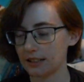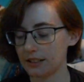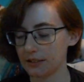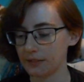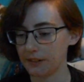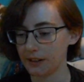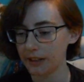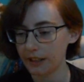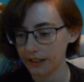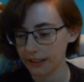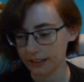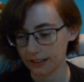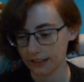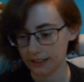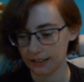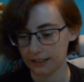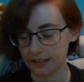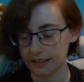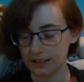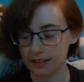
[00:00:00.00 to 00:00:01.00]
the very
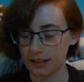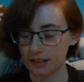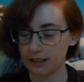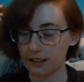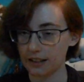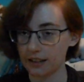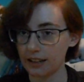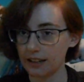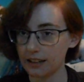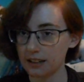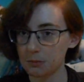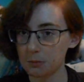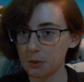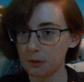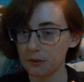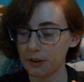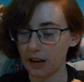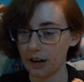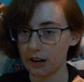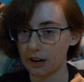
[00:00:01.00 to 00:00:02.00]
least, the Kingdom
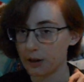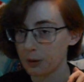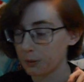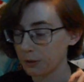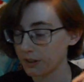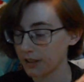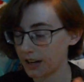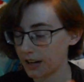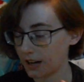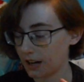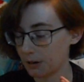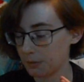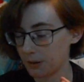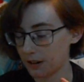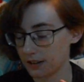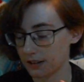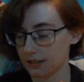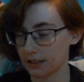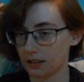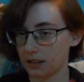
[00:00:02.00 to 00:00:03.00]
of Caring, where the Care
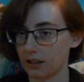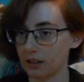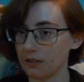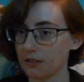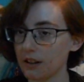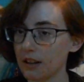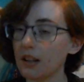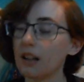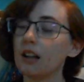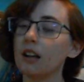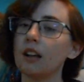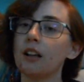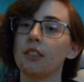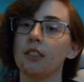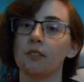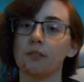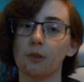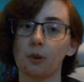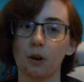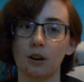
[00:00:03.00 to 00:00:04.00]
Bears live,
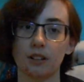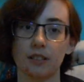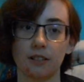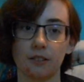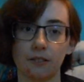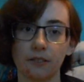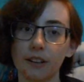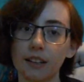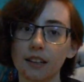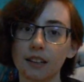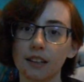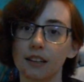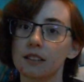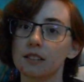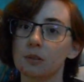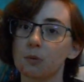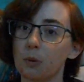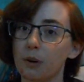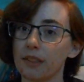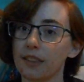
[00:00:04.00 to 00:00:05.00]
the Forest of
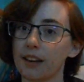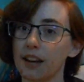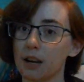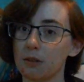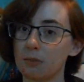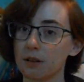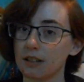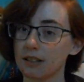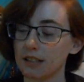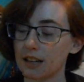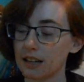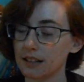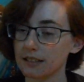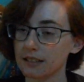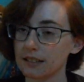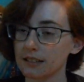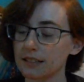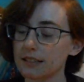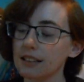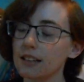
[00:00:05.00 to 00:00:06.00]
Feelings, where the Care Bears'
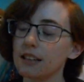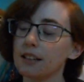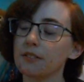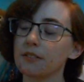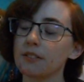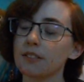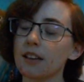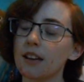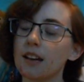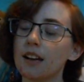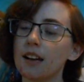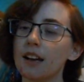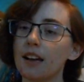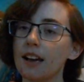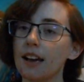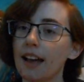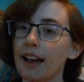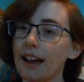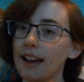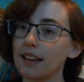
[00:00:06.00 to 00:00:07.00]
cousins lives,
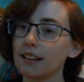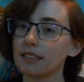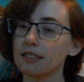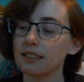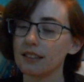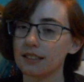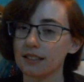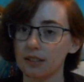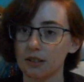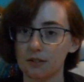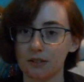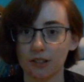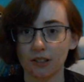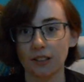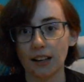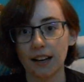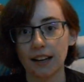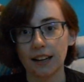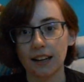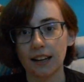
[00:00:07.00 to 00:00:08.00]
and the Silver
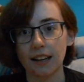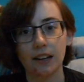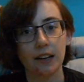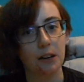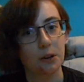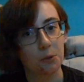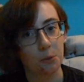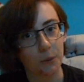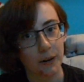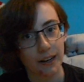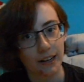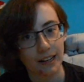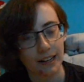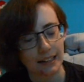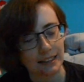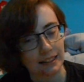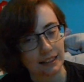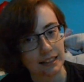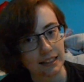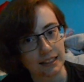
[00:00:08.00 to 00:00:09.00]
Lining, where
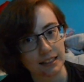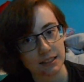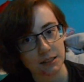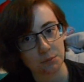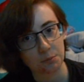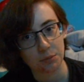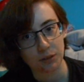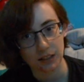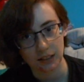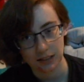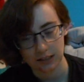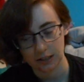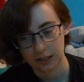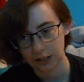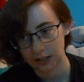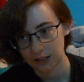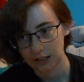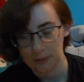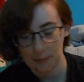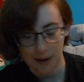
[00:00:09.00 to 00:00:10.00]
at least
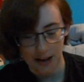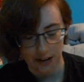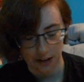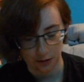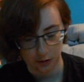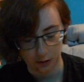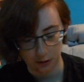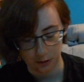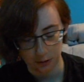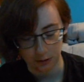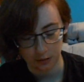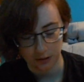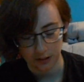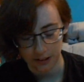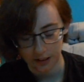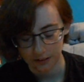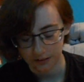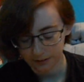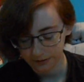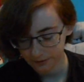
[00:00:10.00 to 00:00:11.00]
Bluster and the Bad Crew
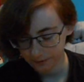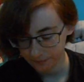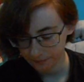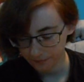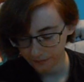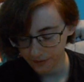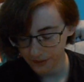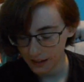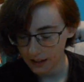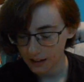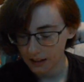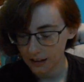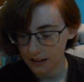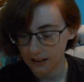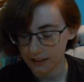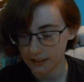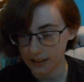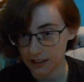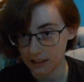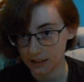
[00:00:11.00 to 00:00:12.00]
live.
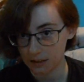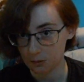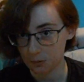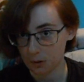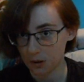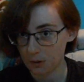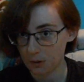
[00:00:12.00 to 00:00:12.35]
That is